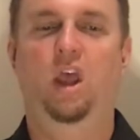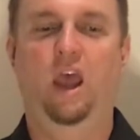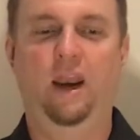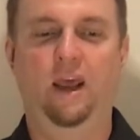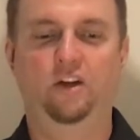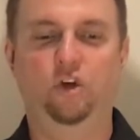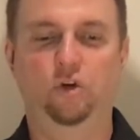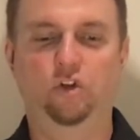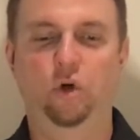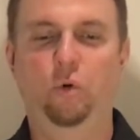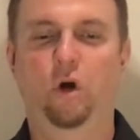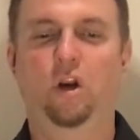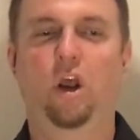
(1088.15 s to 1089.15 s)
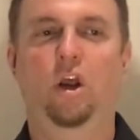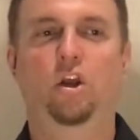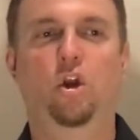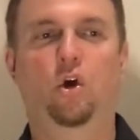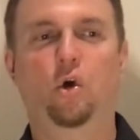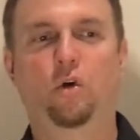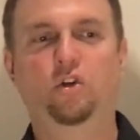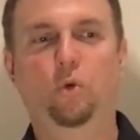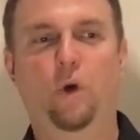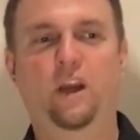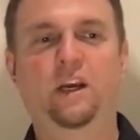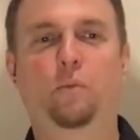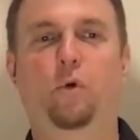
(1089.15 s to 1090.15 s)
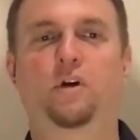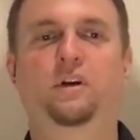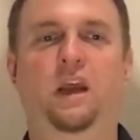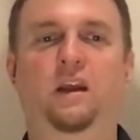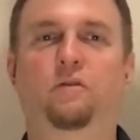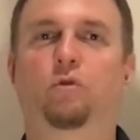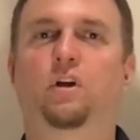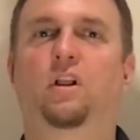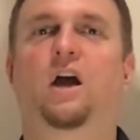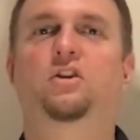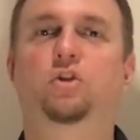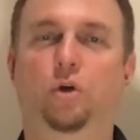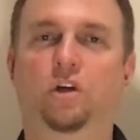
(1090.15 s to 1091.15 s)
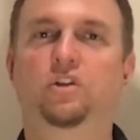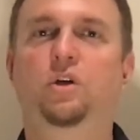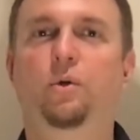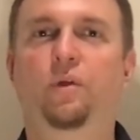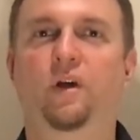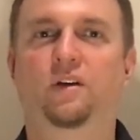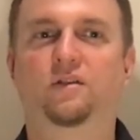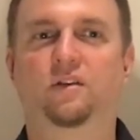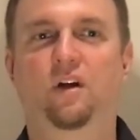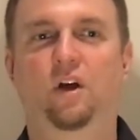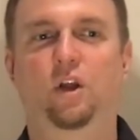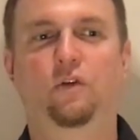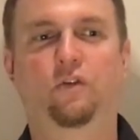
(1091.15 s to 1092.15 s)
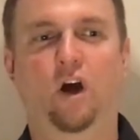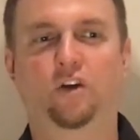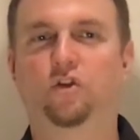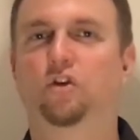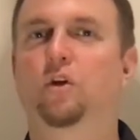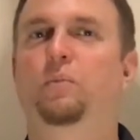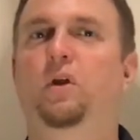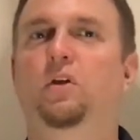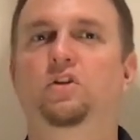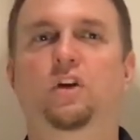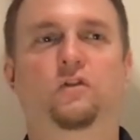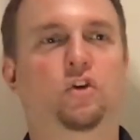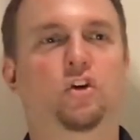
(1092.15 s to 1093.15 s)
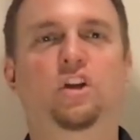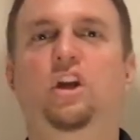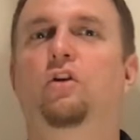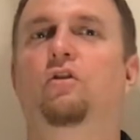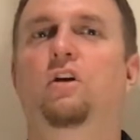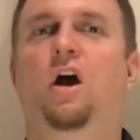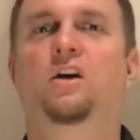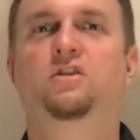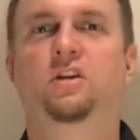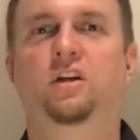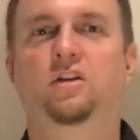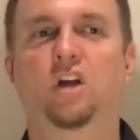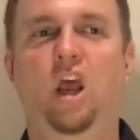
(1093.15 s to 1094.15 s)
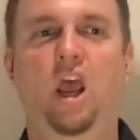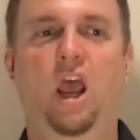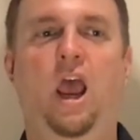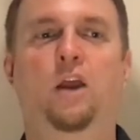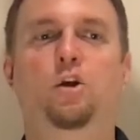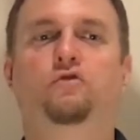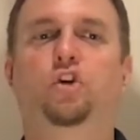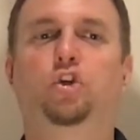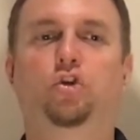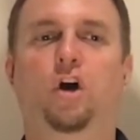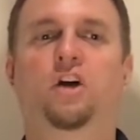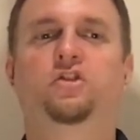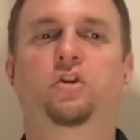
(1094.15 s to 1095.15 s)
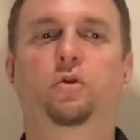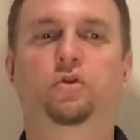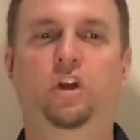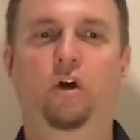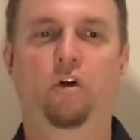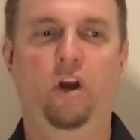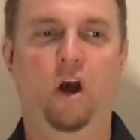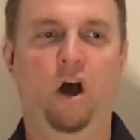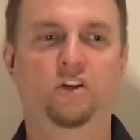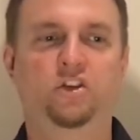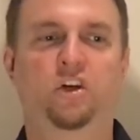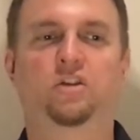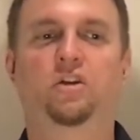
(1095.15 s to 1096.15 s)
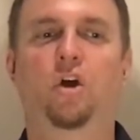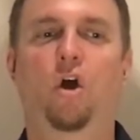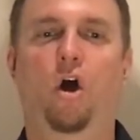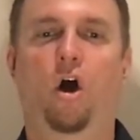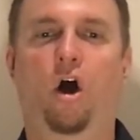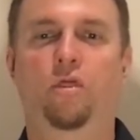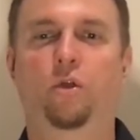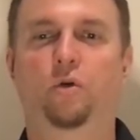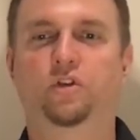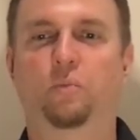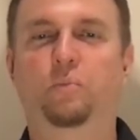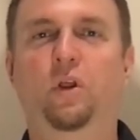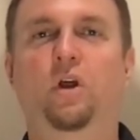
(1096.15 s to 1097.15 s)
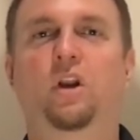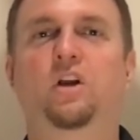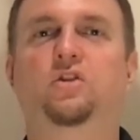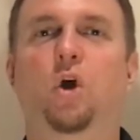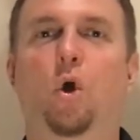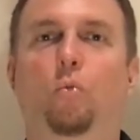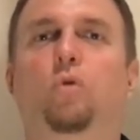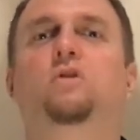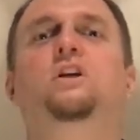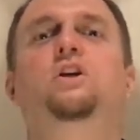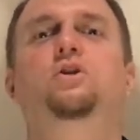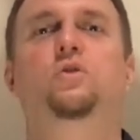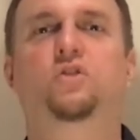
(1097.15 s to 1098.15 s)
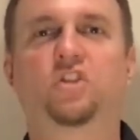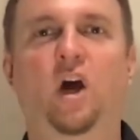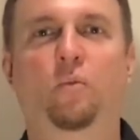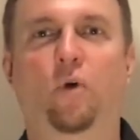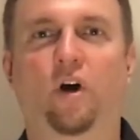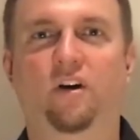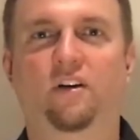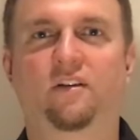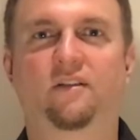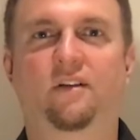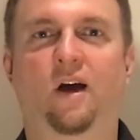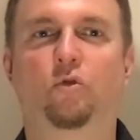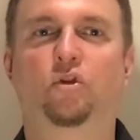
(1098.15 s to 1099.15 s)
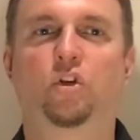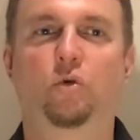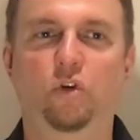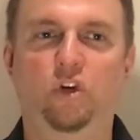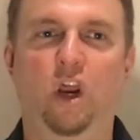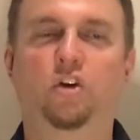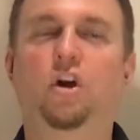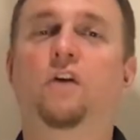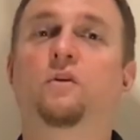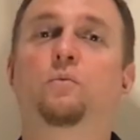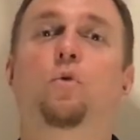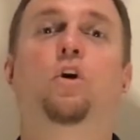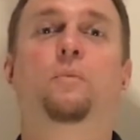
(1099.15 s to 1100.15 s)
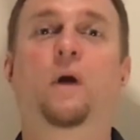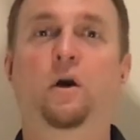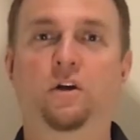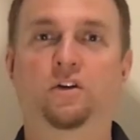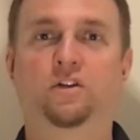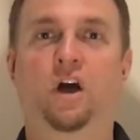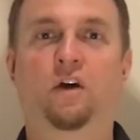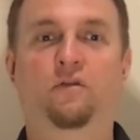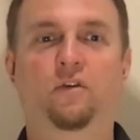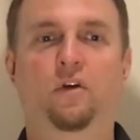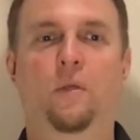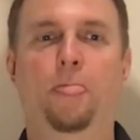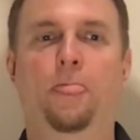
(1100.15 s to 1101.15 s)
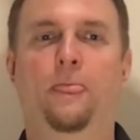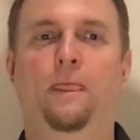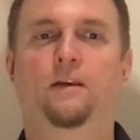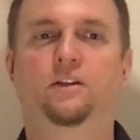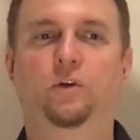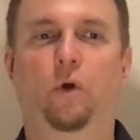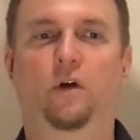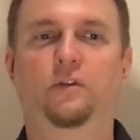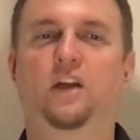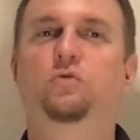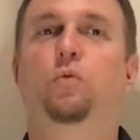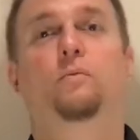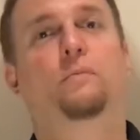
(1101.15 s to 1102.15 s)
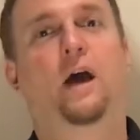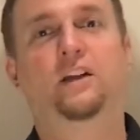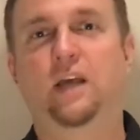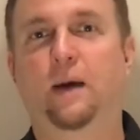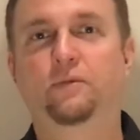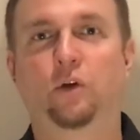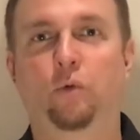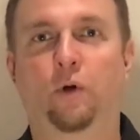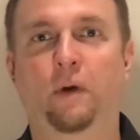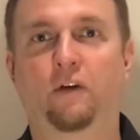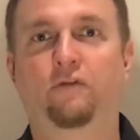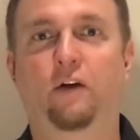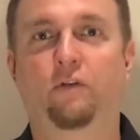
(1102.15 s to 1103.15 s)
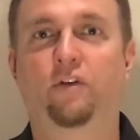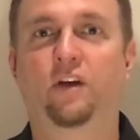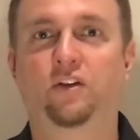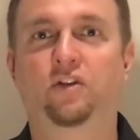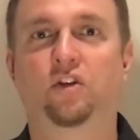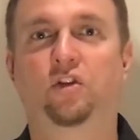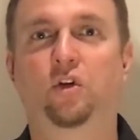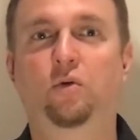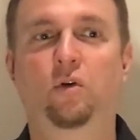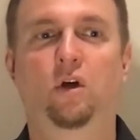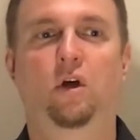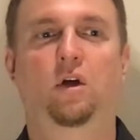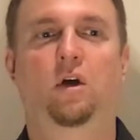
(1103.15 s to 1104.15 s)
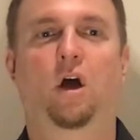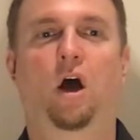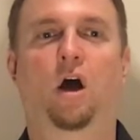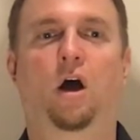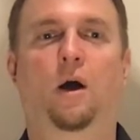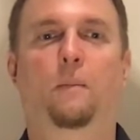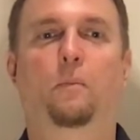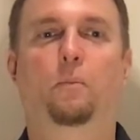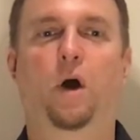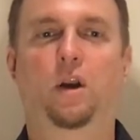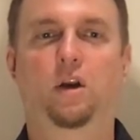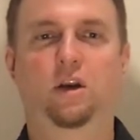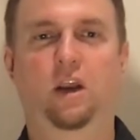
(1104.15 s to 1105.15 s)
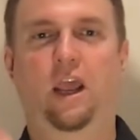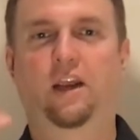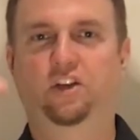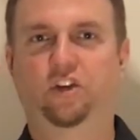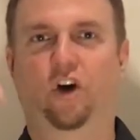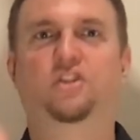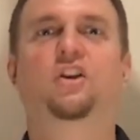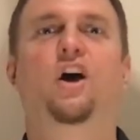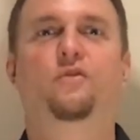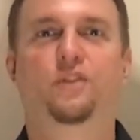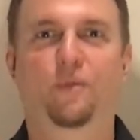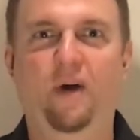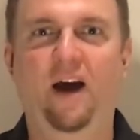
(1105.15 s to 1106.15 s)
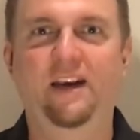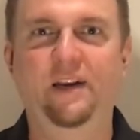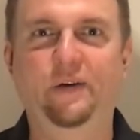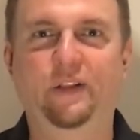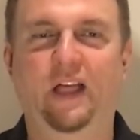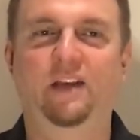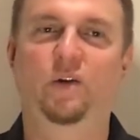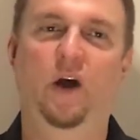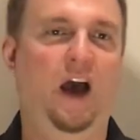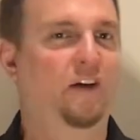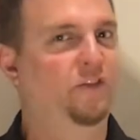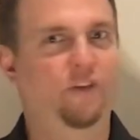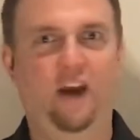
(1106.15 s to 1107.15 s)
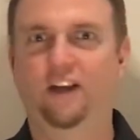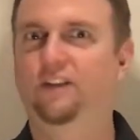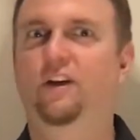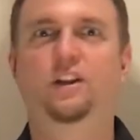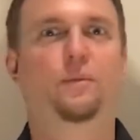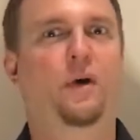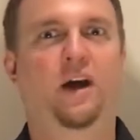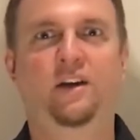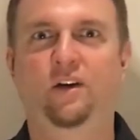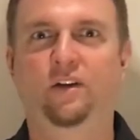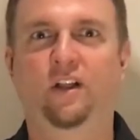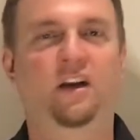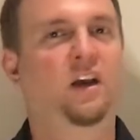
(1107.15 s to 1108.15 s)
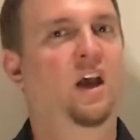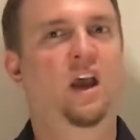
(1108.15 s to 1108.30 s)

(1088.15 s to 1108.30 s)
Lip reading: And as you do it, you're going to wake up one day and realize you can do things. You've got certain abilities, you have certain curiosities, and you have to trust that those curiosities and those abilities will lead you somewhere to uncover more about yourself. So that's absolutely one of my favorite things to do. But it starts off with the pineal gland. You have to activate the pineal gland.